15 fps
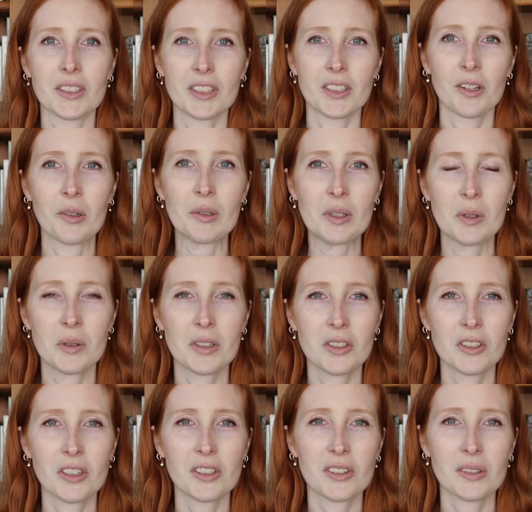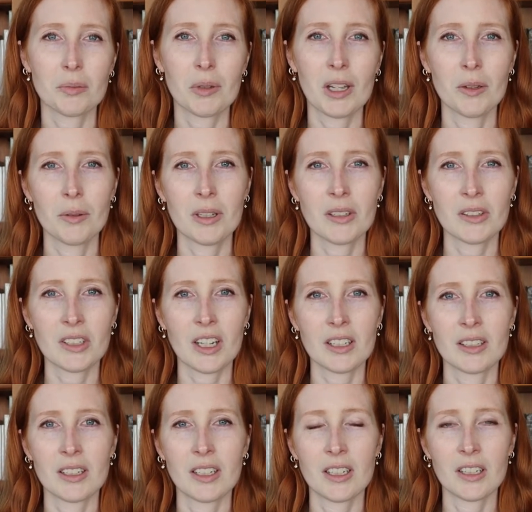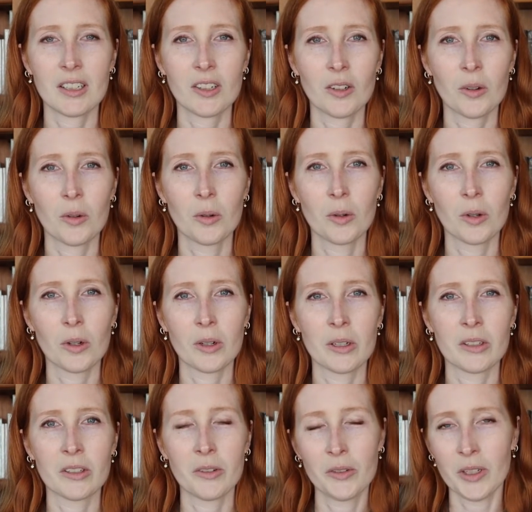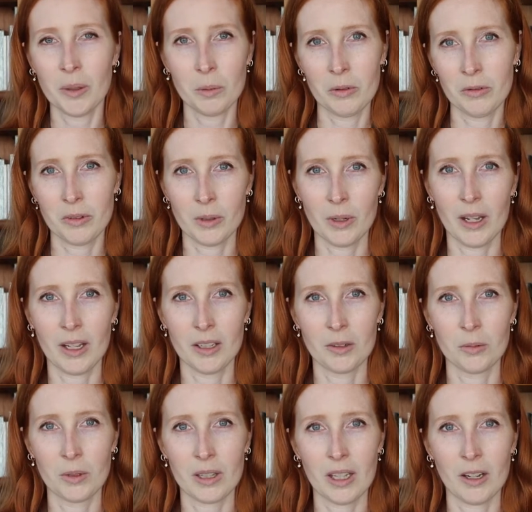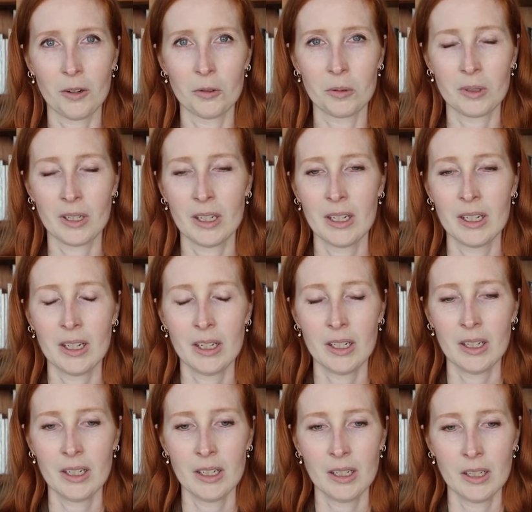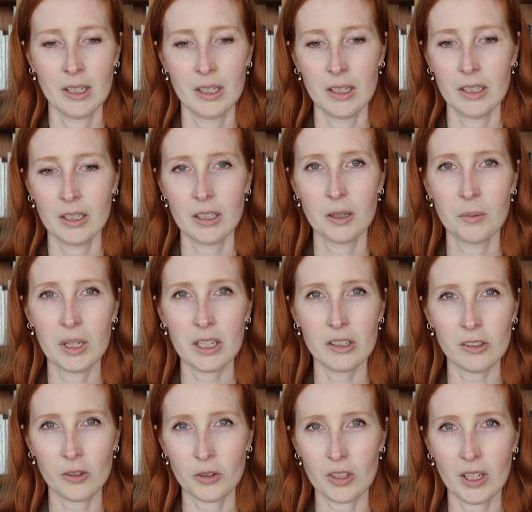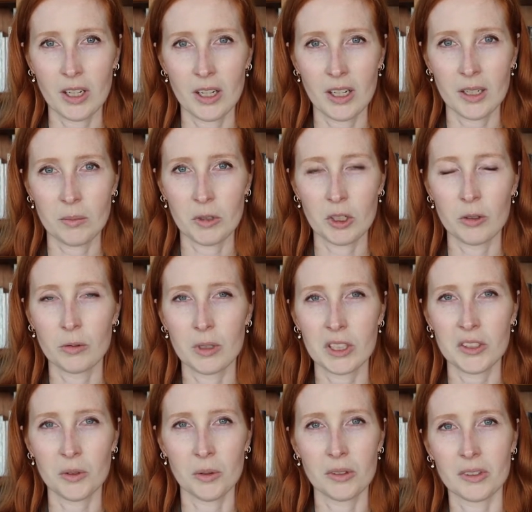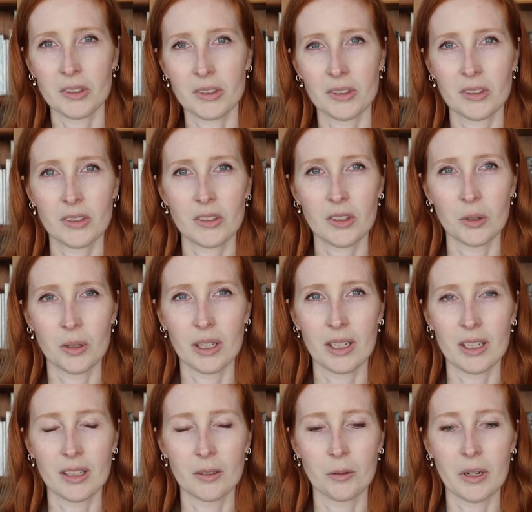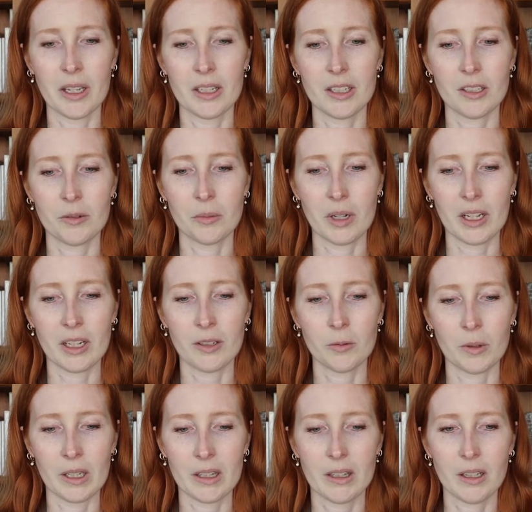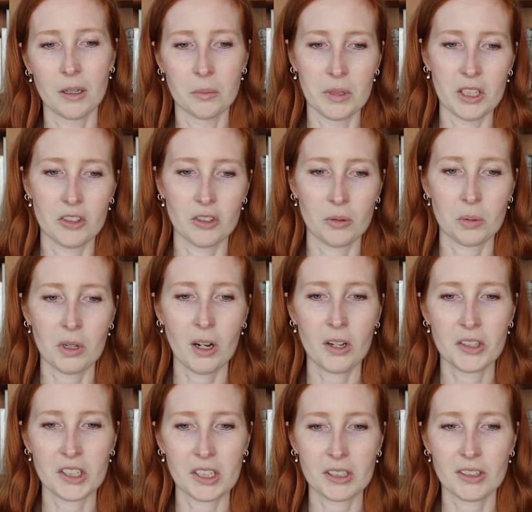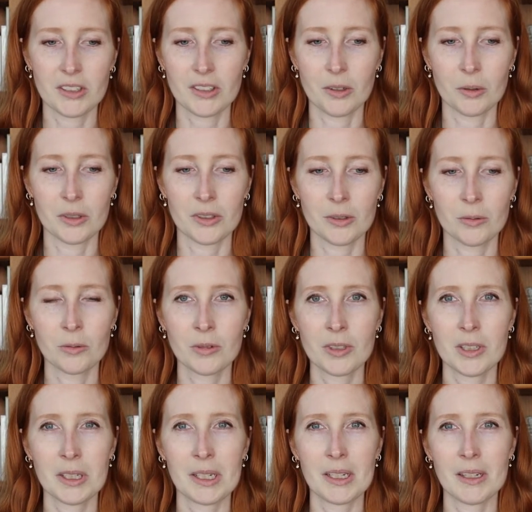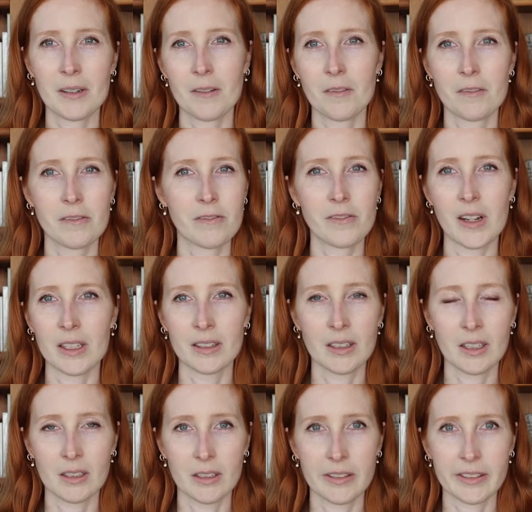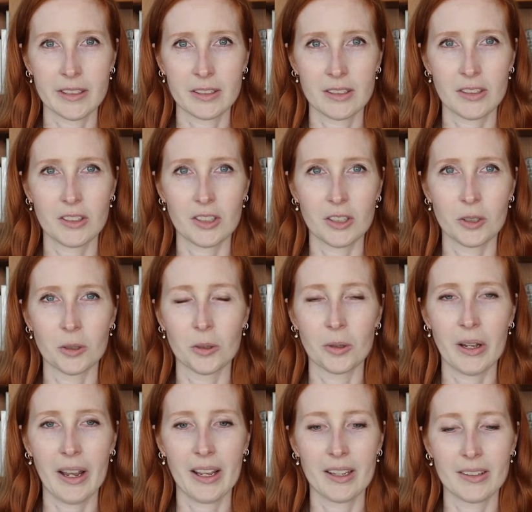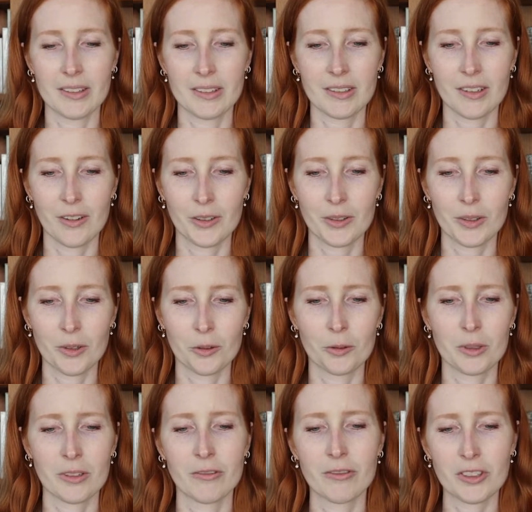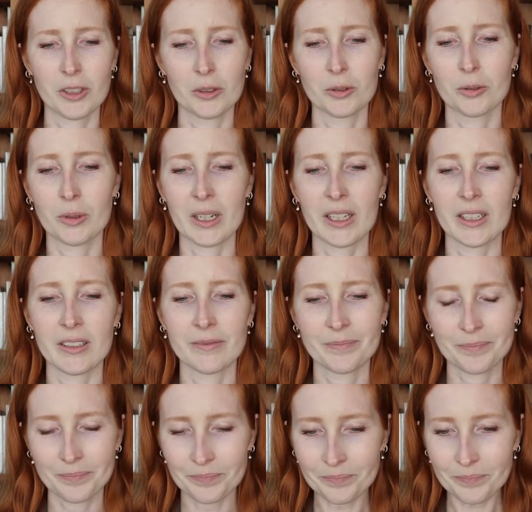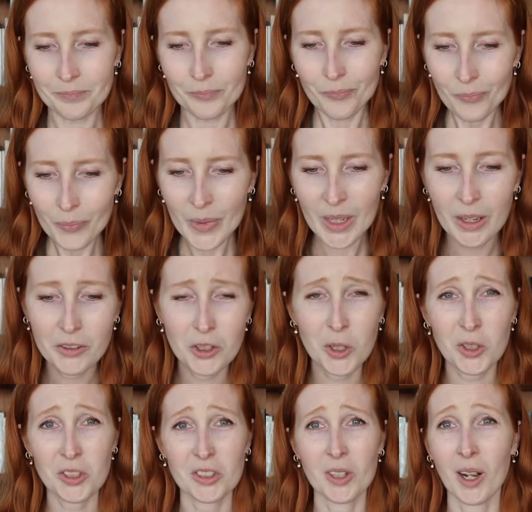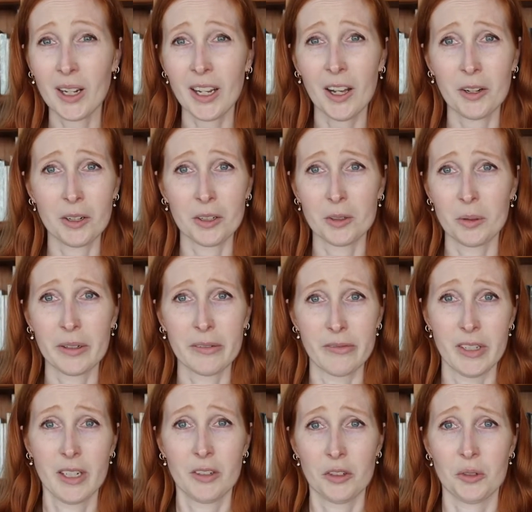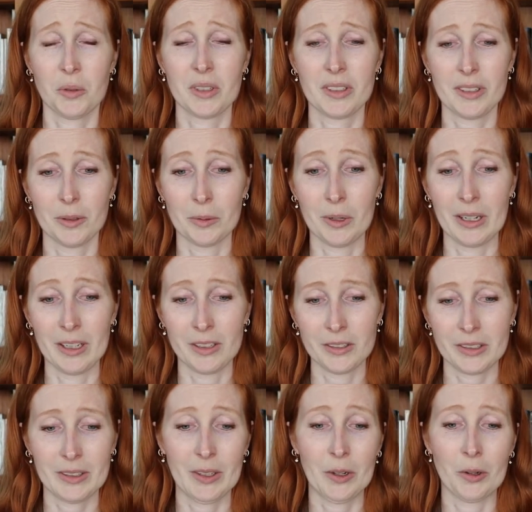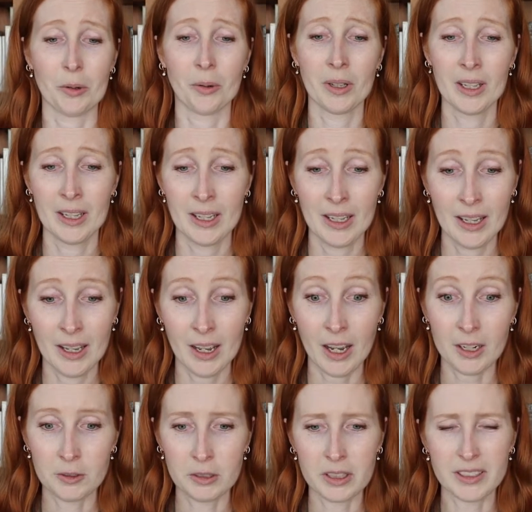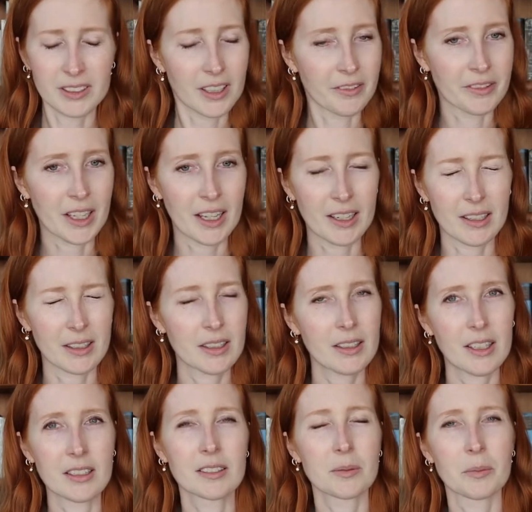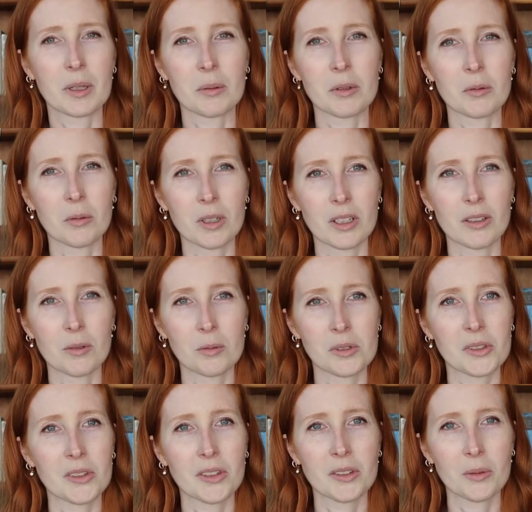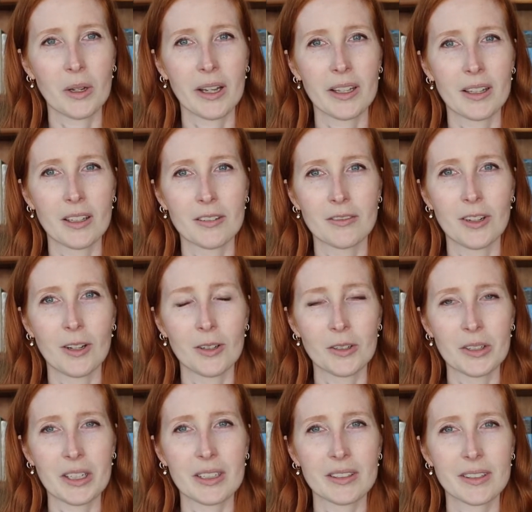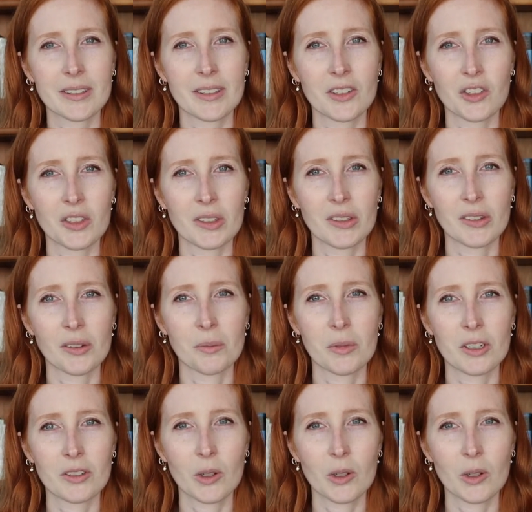You know, you can just play with a technique or a new type of thread without committing your time or your resources to it in the way that you might with a major project. So it's a really fun little thing to do, and it's also can feel great to just knock out a quick finish once in a while. So I really love that. I think that's maybe one of the reasons why I love holiday stitching so much.